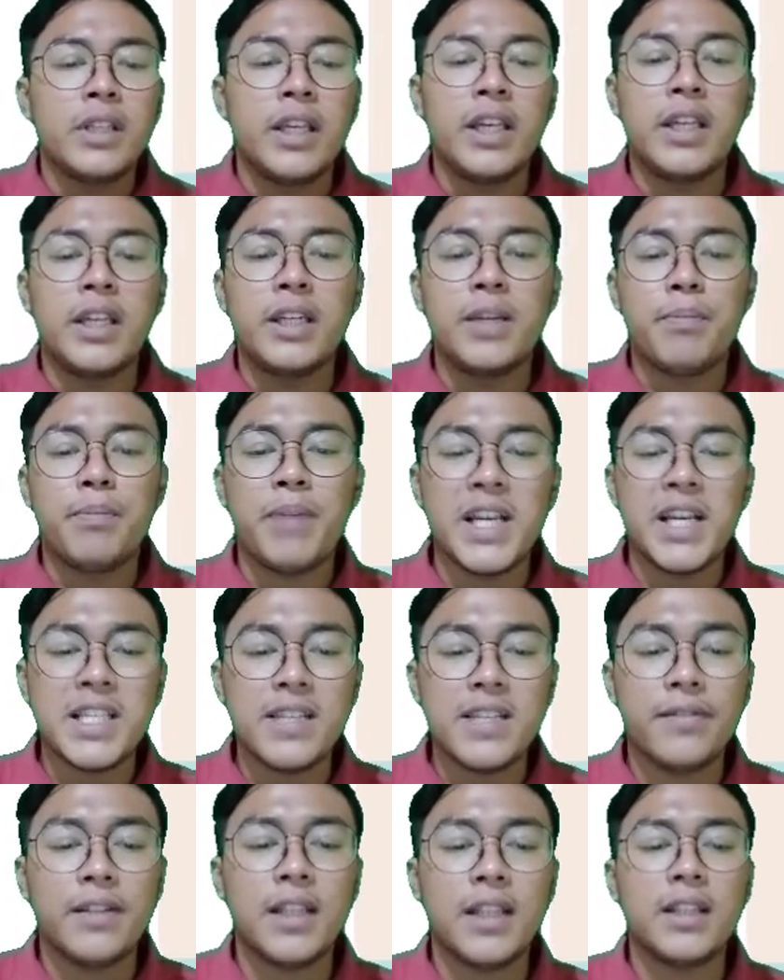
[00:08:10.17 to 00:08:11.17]
In the
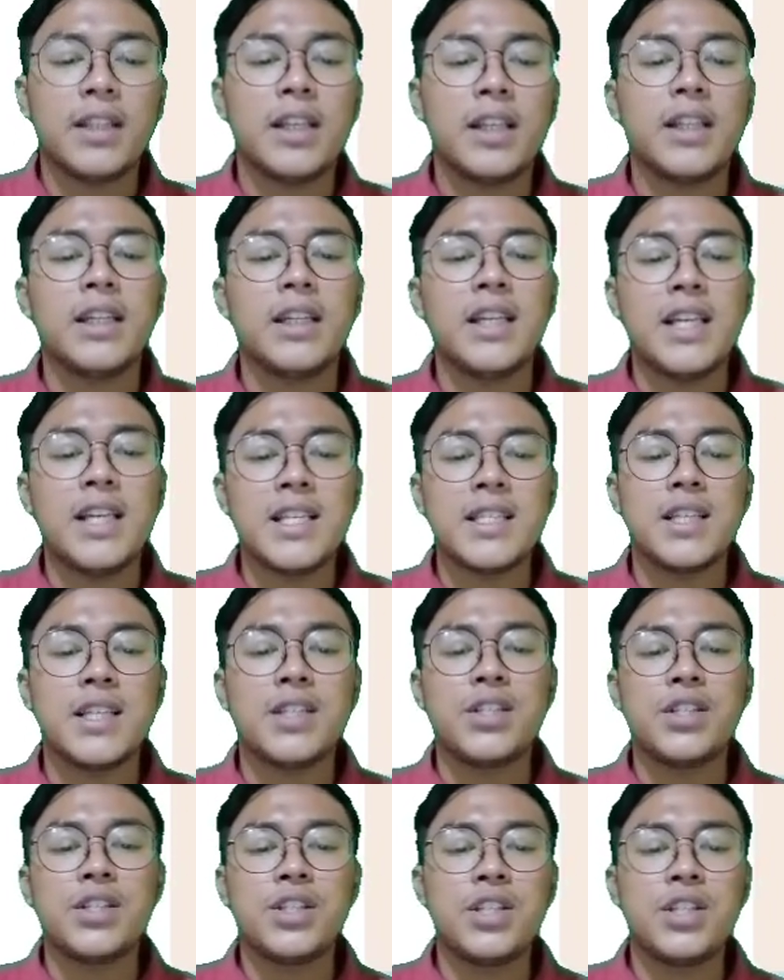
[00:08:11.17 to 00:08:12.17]
passive sentence is a
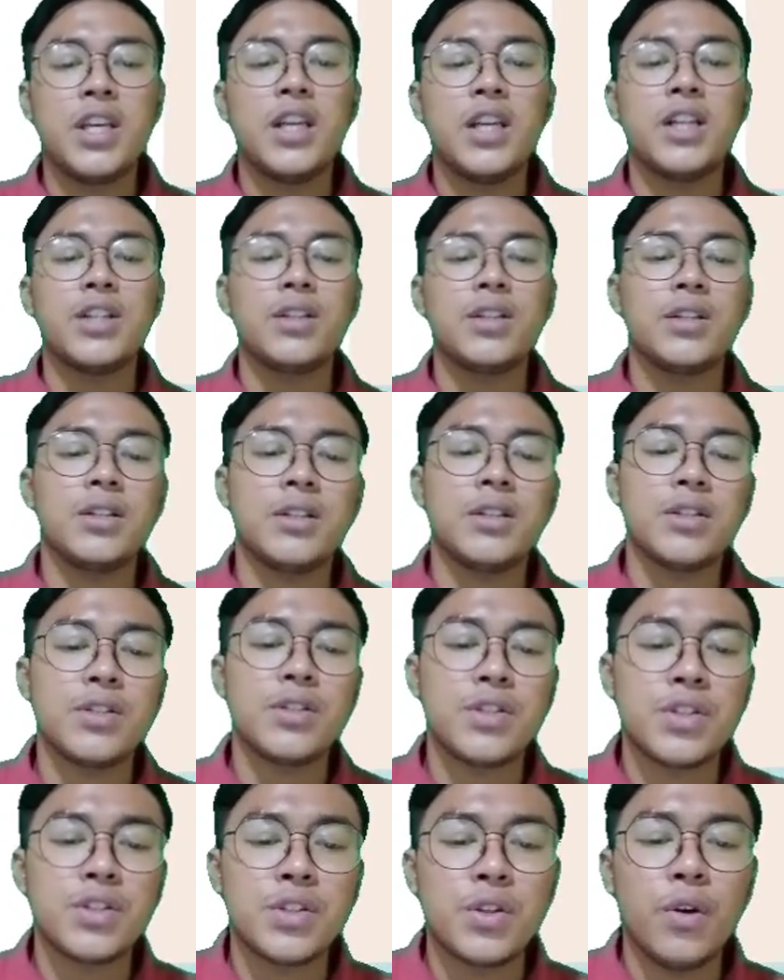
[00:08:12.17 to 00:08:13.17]
chicken
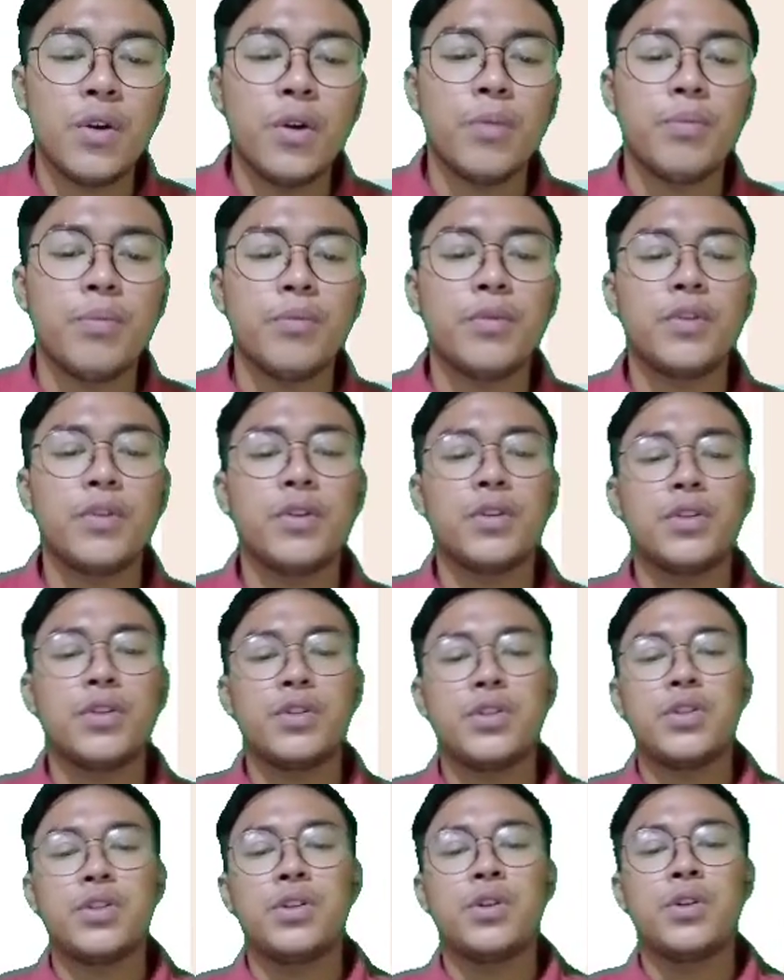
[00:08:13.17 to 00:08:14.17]
soup
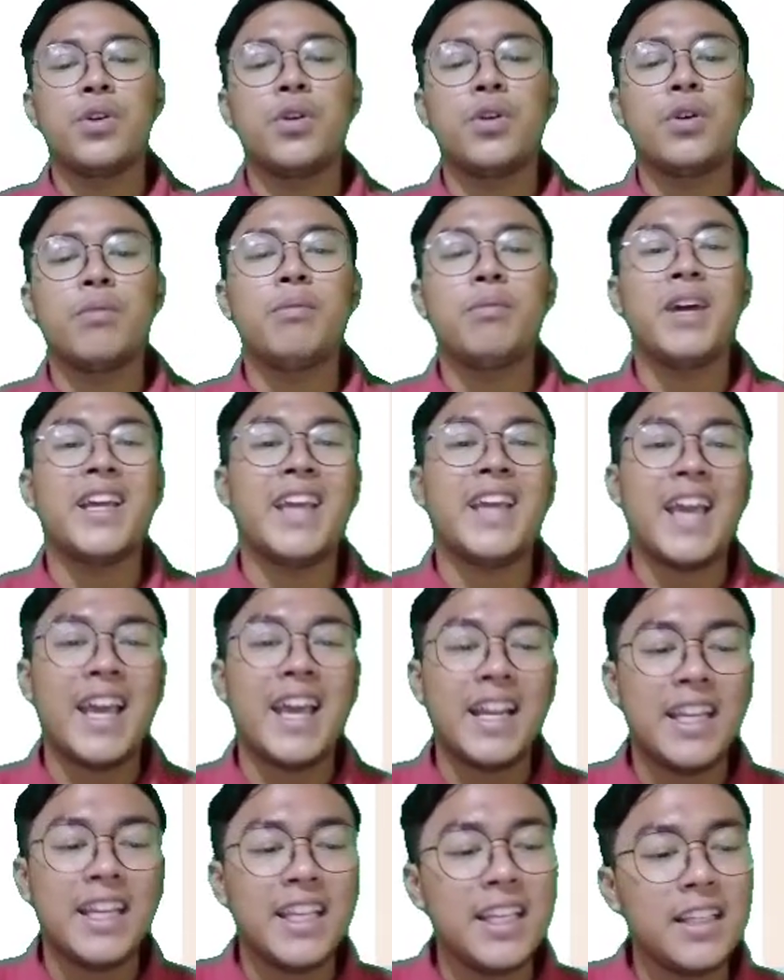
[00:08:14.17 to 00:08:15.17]
cooked by
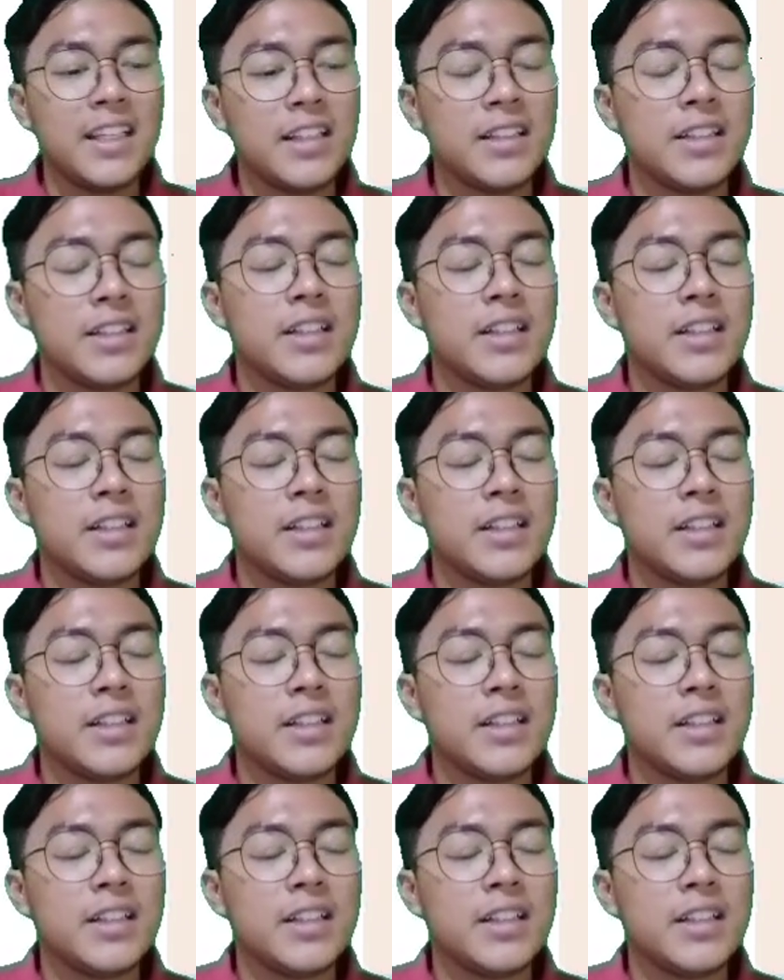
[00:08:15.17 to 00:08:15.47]
Annie.